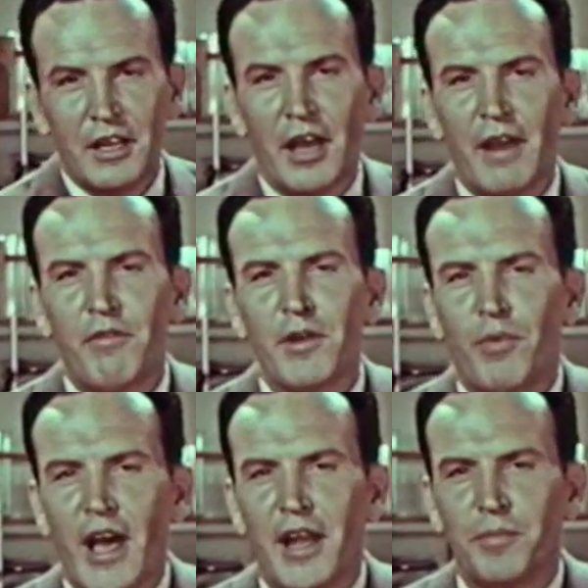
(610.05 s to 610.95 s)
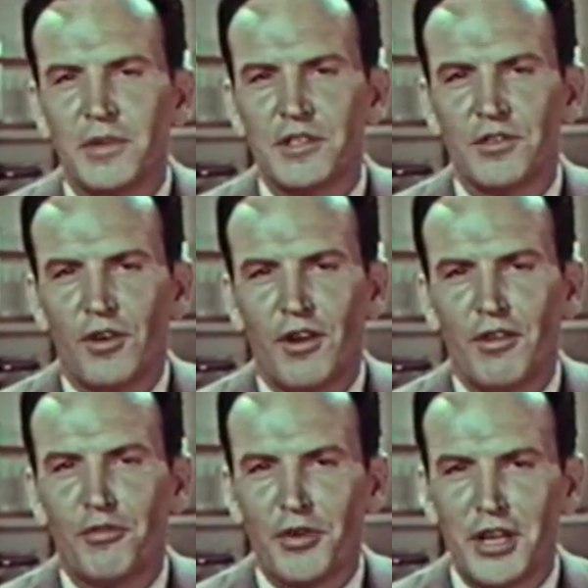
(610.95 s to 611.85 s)
Now, every bradypus or
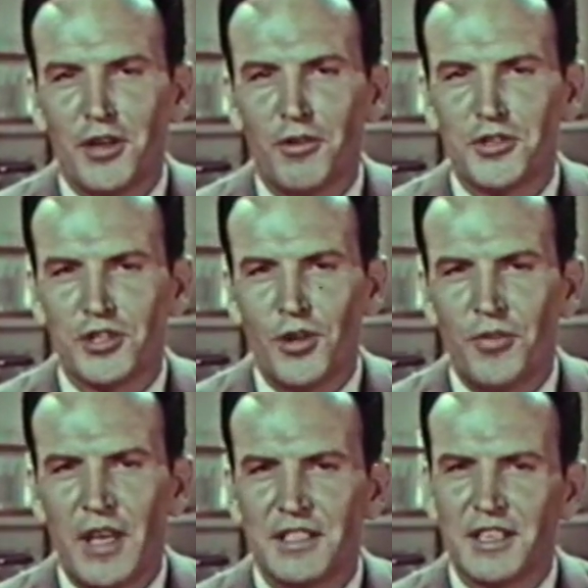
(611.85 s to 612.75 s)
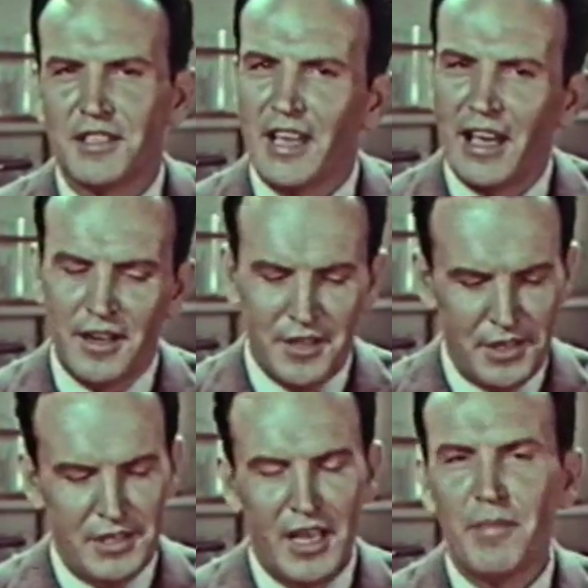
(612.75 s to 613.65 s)
three-toed sloth has exactly
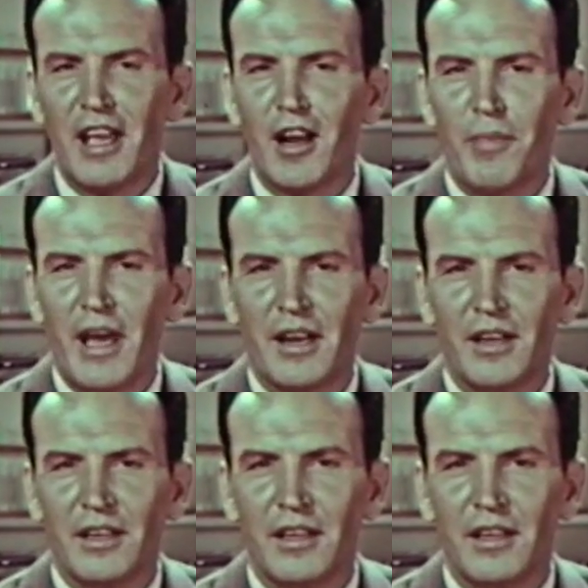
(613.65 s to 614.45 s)
this same hair pattern.